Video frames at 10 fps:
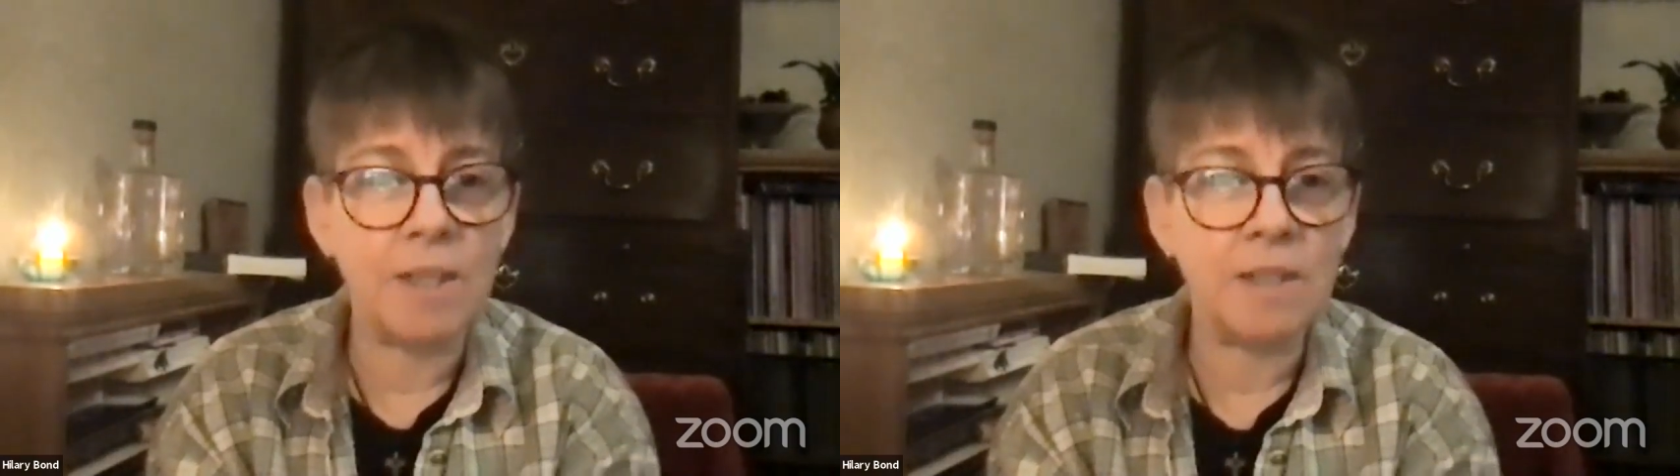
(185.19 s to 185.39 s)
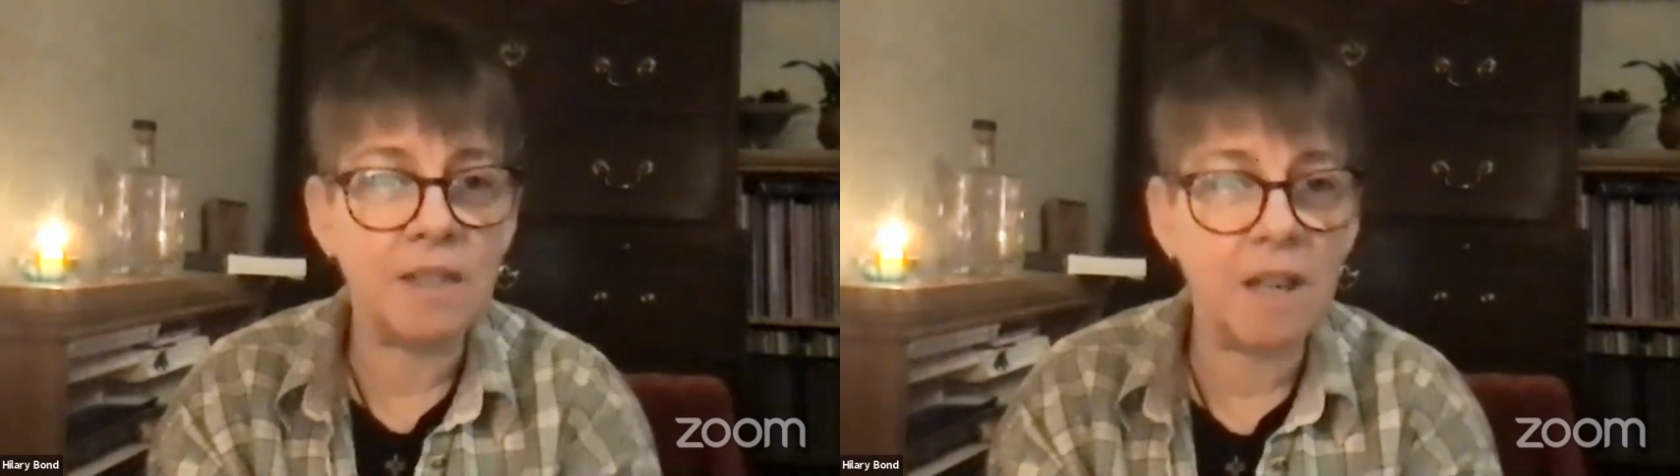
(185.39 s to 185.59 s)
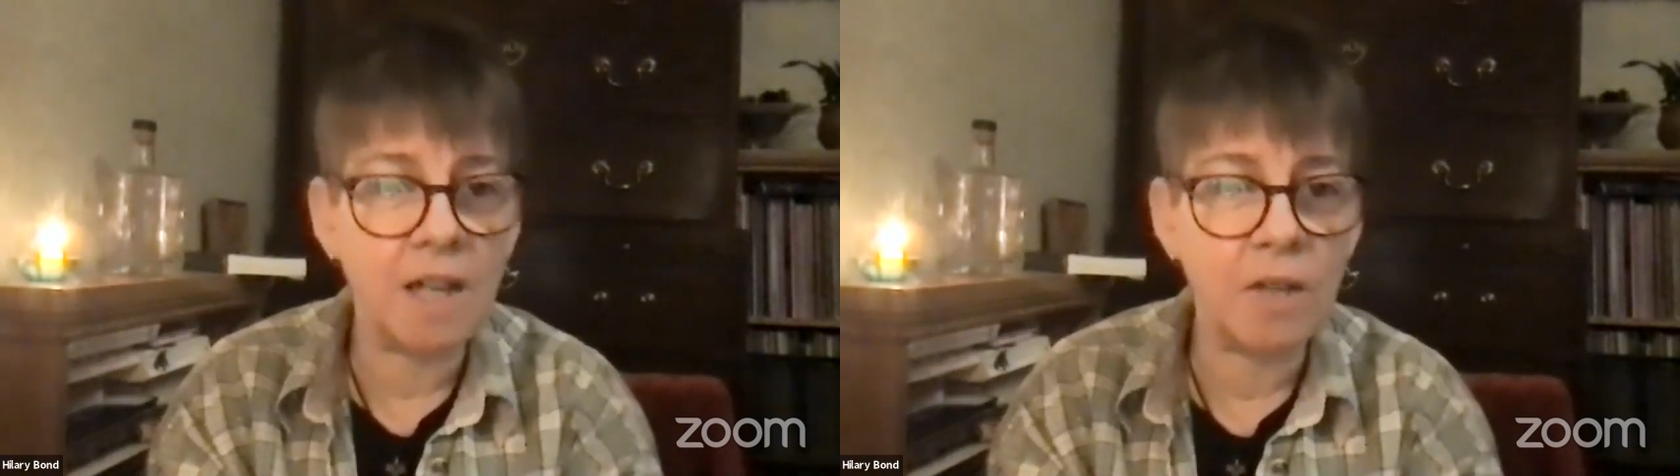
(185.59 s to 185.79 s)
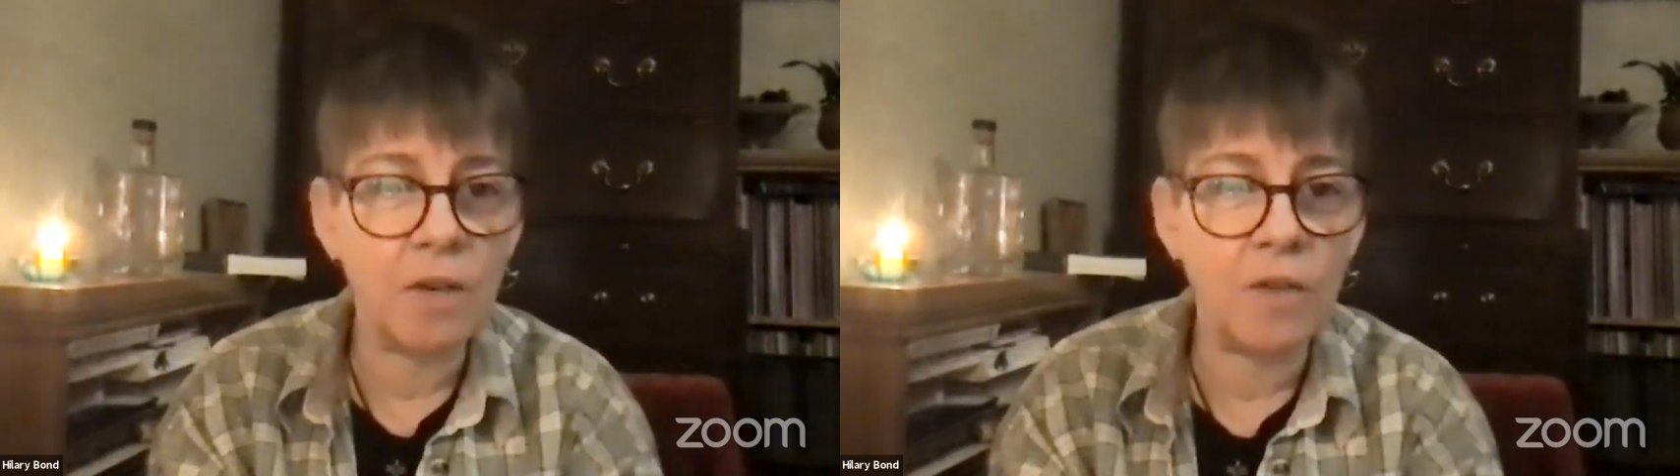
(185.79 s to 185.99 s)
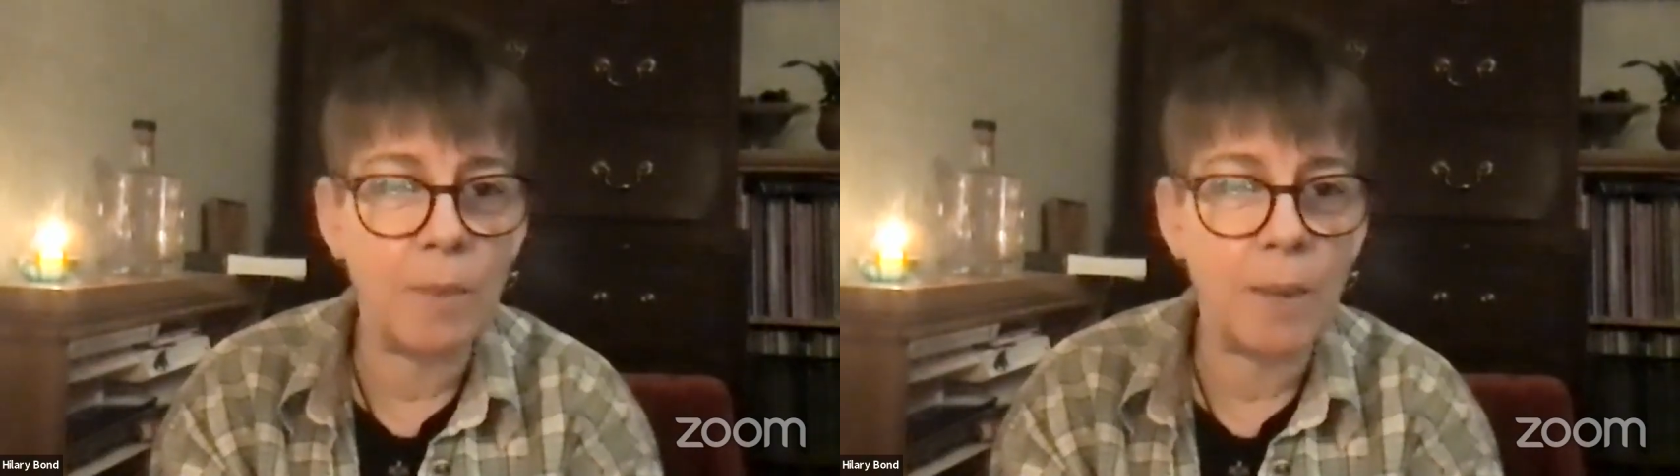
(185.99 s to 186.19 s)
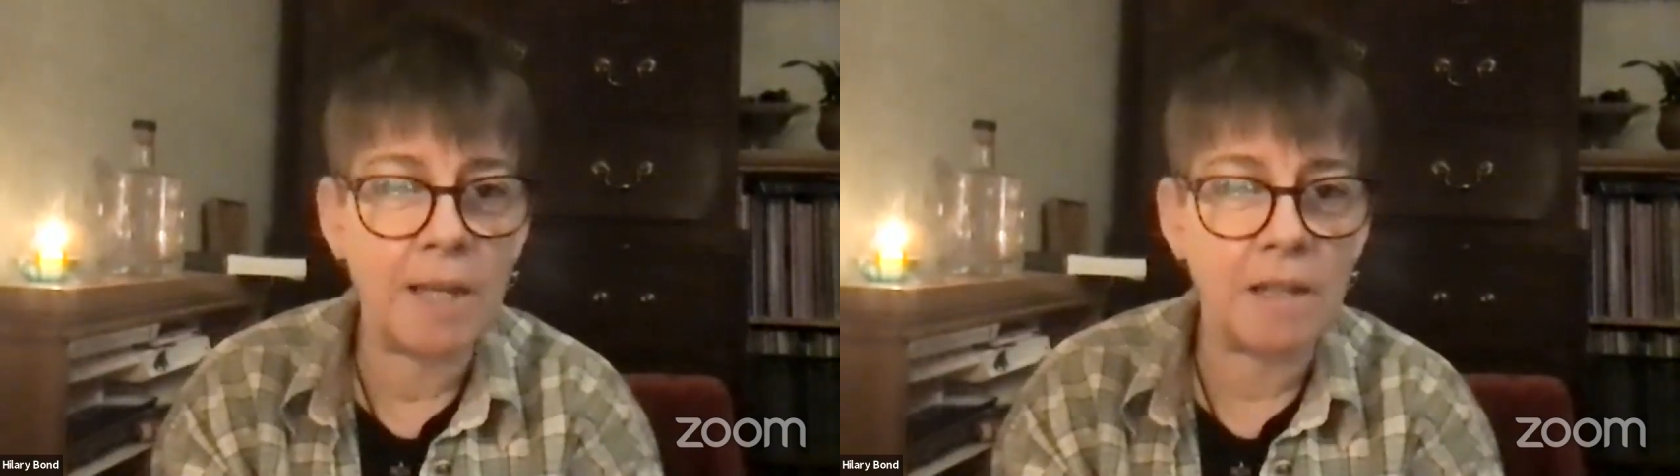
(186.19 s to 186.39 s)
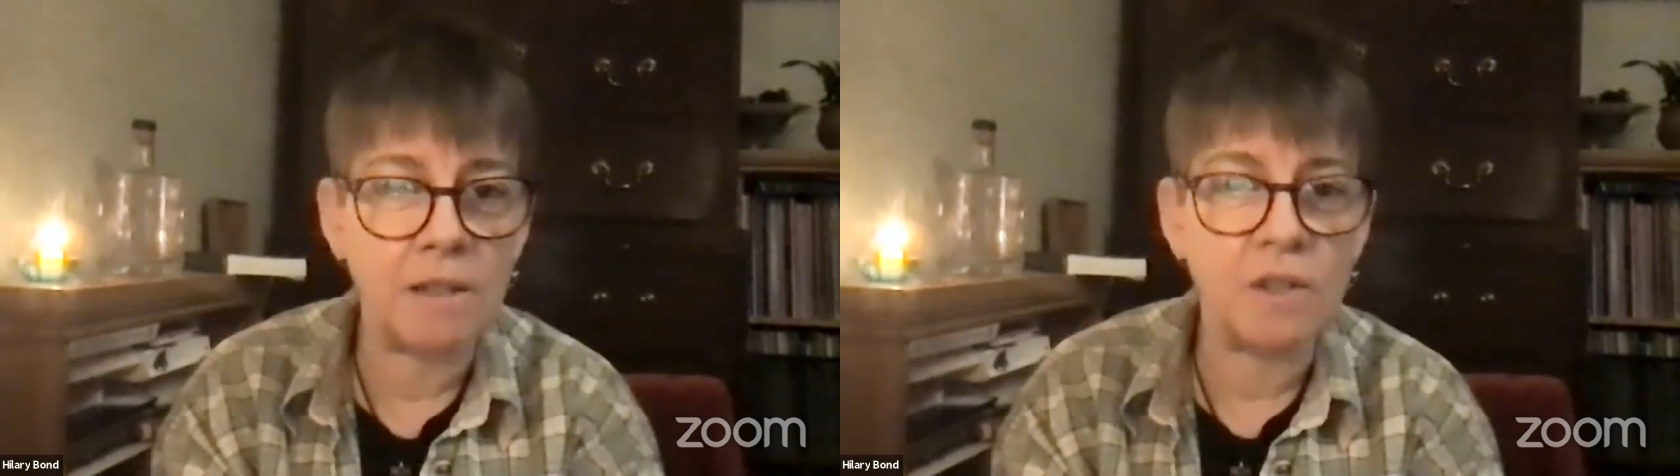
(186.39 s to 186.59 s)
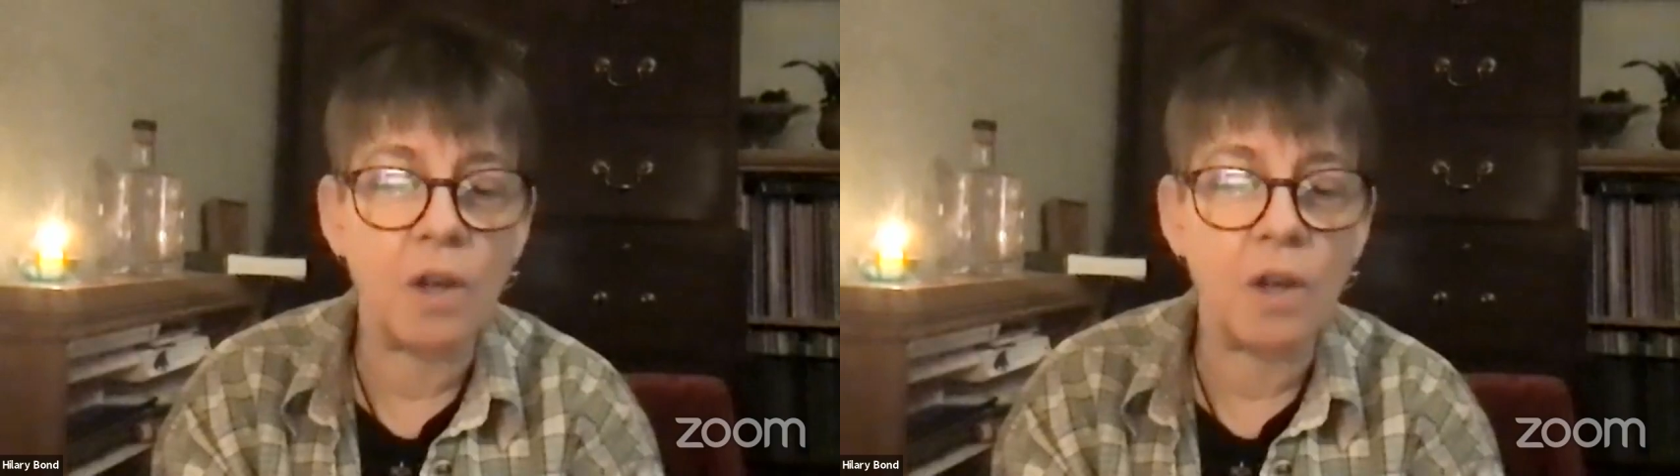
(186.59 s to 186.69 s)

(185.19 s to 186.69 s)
is the colour of the petals